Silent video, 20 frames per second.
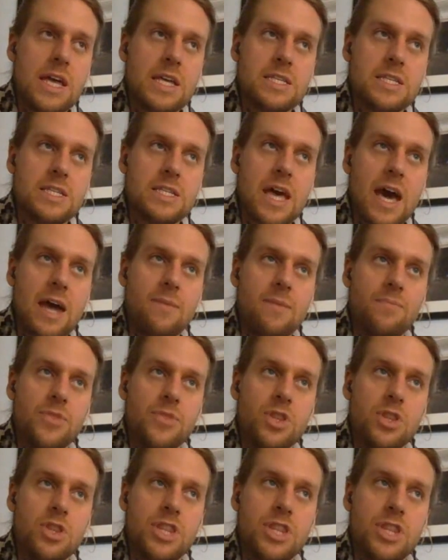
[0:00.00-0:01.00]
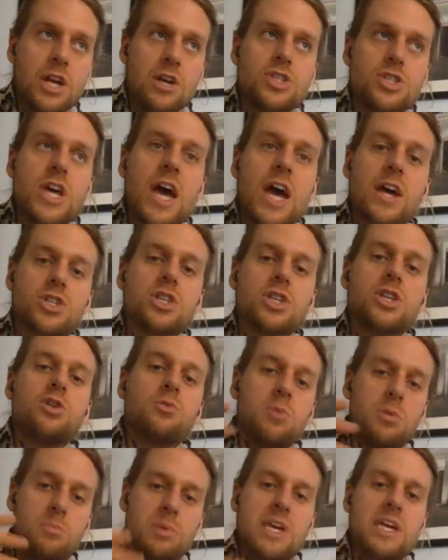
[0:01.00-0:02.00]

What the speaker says: is that there's actually human